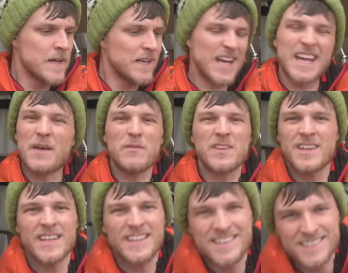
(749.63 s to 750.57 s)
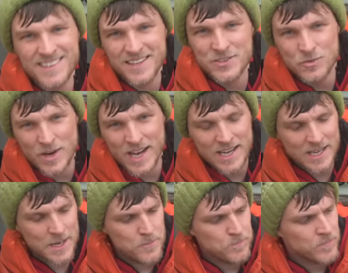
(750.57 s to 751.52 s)
Like everything in this list
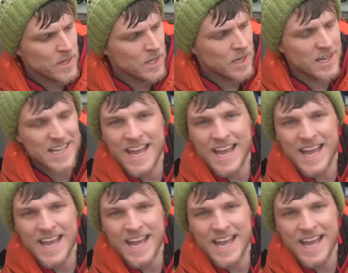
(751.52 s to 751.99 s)
really, and